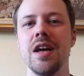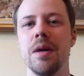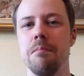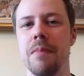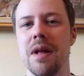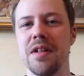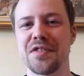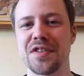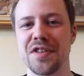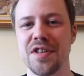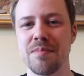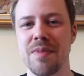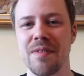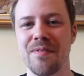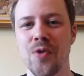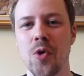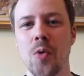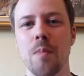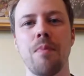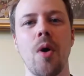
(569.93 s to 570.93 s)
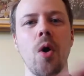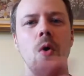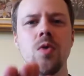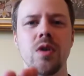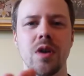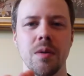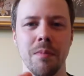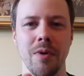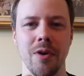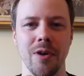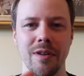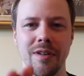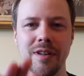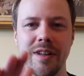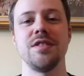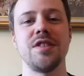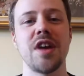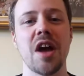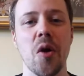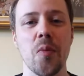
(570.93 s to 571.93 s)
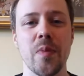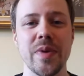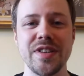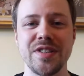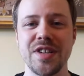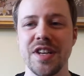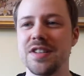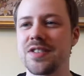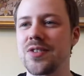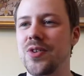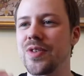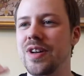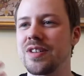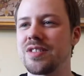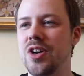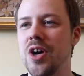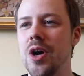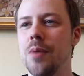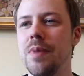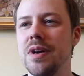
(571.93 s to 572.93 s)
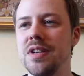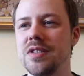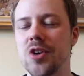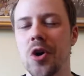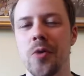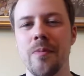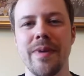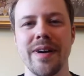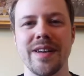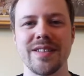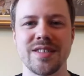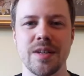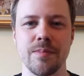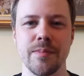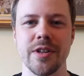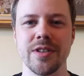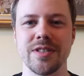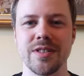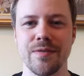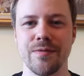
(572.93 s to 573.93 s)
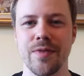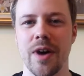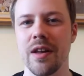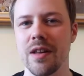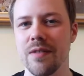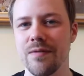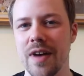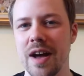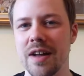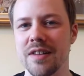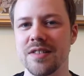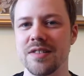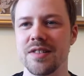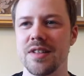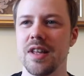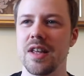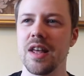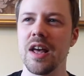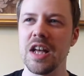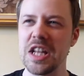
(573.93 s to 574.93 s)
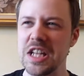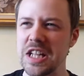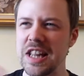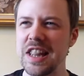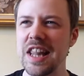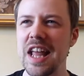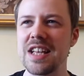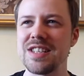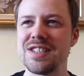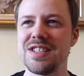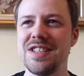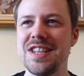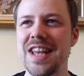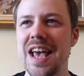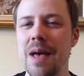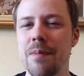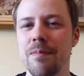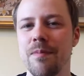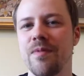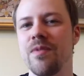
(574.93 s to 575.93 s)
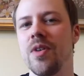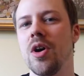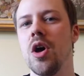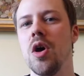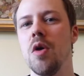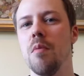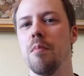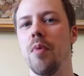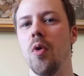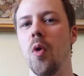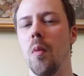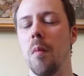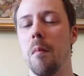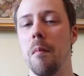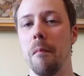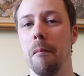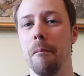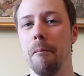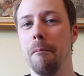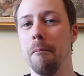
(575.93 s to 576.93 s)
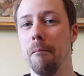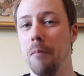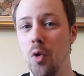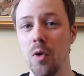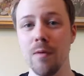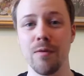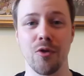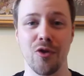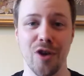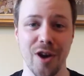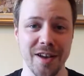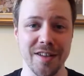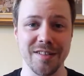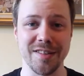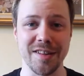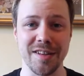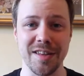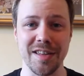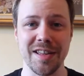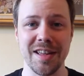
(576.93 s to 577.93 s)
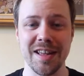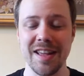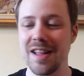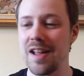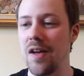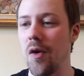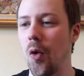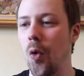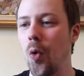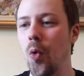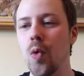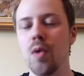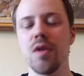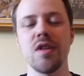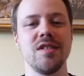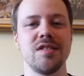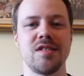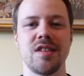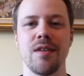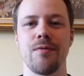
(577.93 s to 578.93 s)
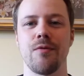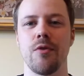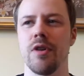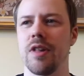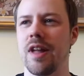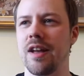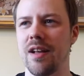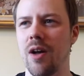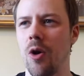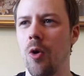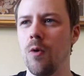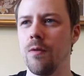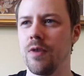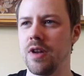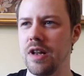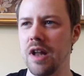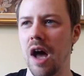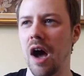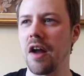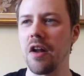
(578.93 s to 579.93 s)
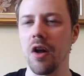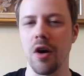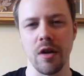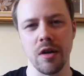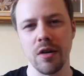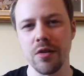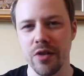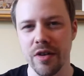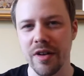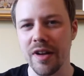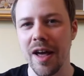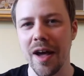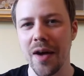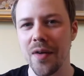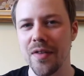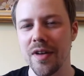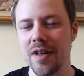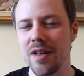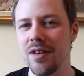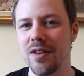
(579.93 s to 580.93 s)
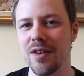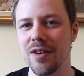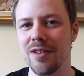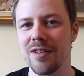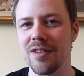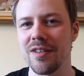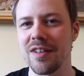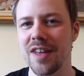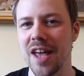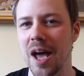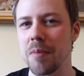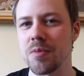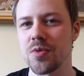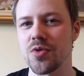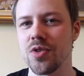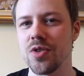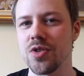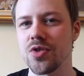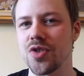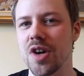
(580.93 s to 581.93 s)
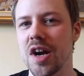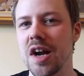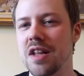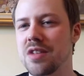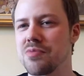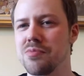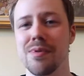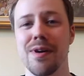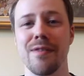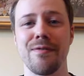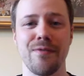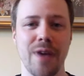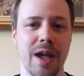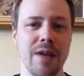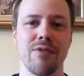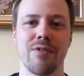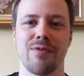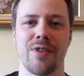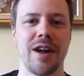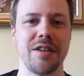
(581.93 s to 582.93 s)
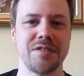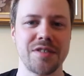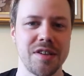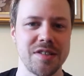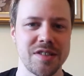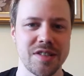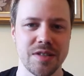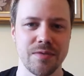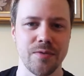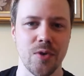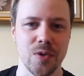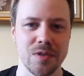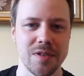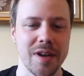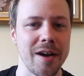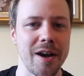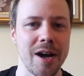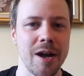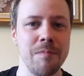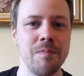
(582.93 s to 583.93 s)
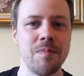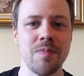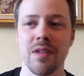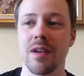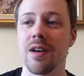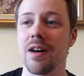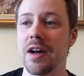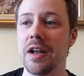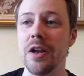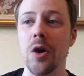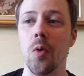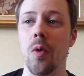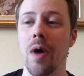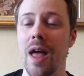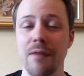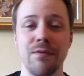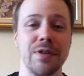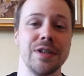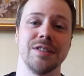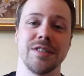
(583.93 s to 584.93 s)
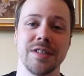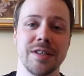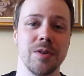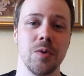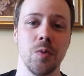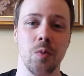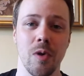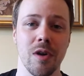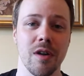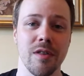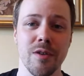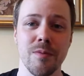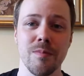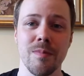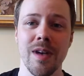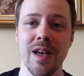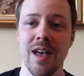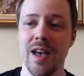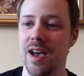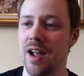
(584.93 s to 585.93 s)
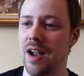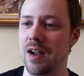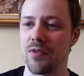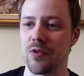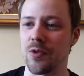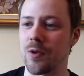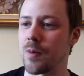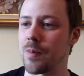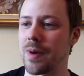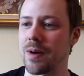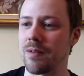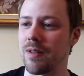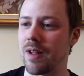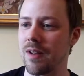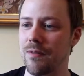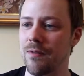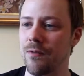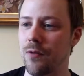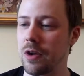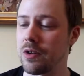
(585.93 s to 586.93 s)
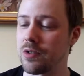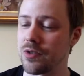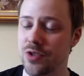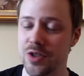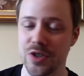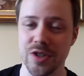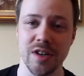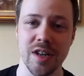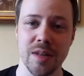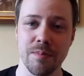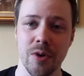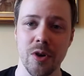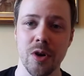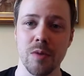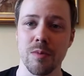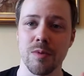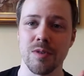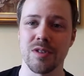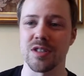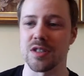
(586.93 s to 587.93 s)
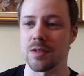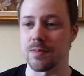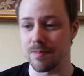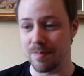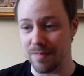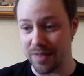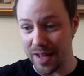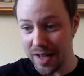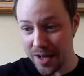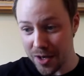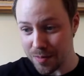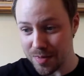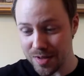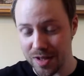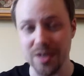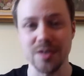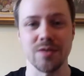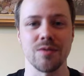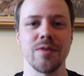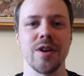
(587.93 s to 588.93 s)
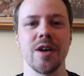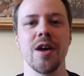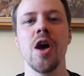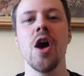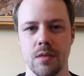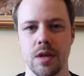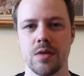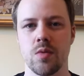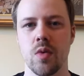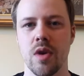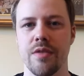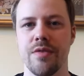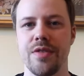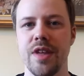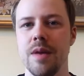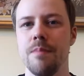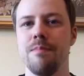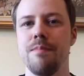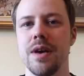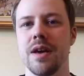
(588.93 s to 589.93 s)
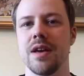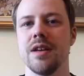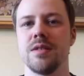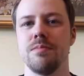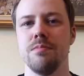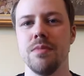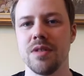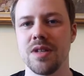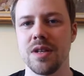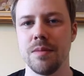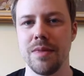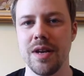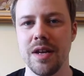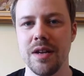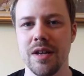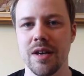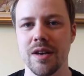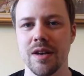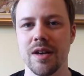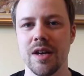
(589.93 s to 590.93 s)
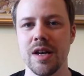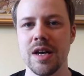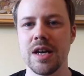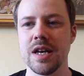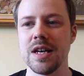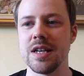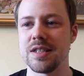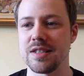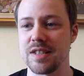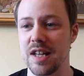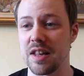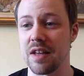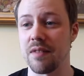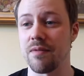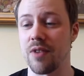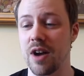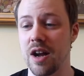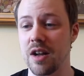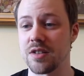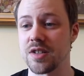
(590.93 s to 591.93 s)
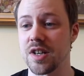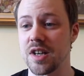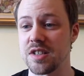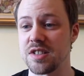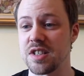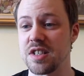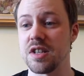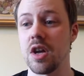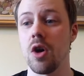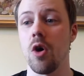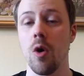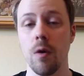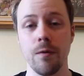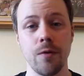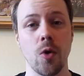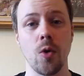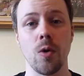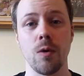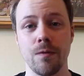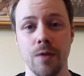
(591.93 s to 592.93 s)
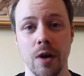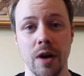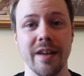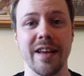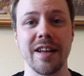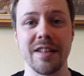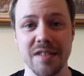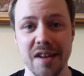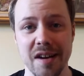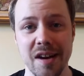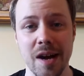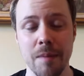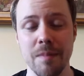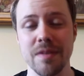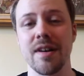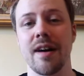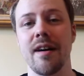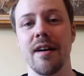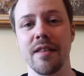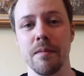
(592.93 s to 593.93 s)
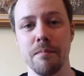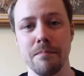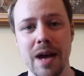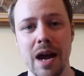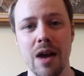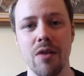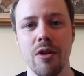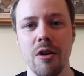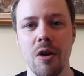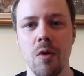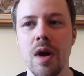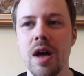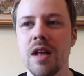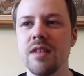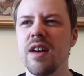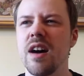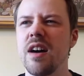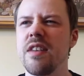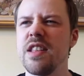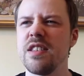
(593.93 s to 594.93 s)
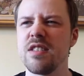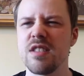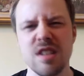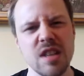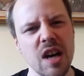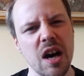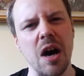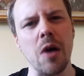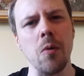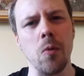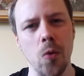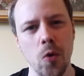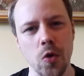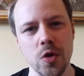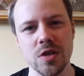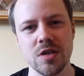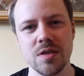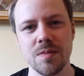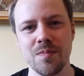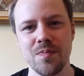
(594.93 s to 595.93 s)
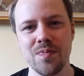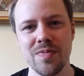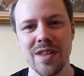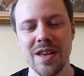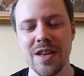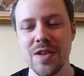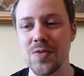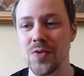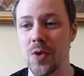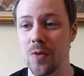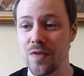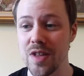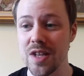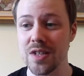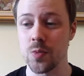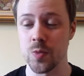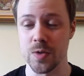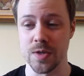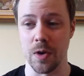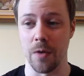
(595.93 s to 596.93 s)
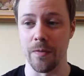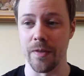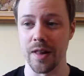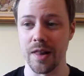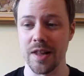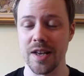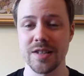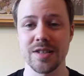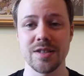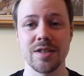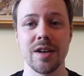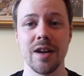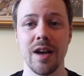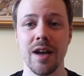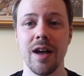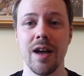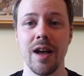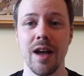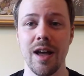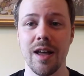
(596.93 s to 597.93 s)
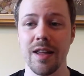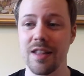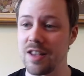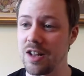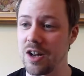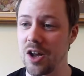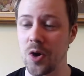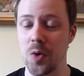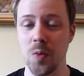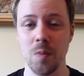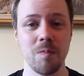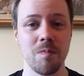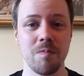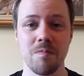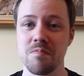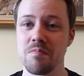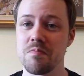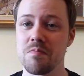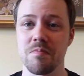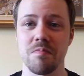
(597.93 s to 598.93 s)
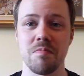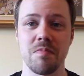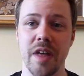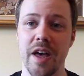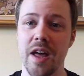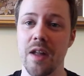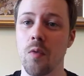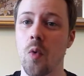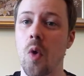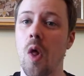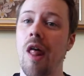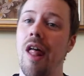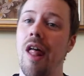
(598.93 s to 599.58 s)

Mentioned them before, Pokemon. It's a JRPG, it's got that turn-based combat similar to Final Fantasy. Less depth, but more variety. All these different, like over 900 now that you can capture and train. It's one of my favourite franchises of all time. I know every single one of them, and I've got about like 300 shiny Pokemon because I'm that obsessed with it. It's one of the biggest multimedia selling franchises of all fucking time. It's higher than Mario, it's higher than Star Wars. So if this wasn't on the list, you know, then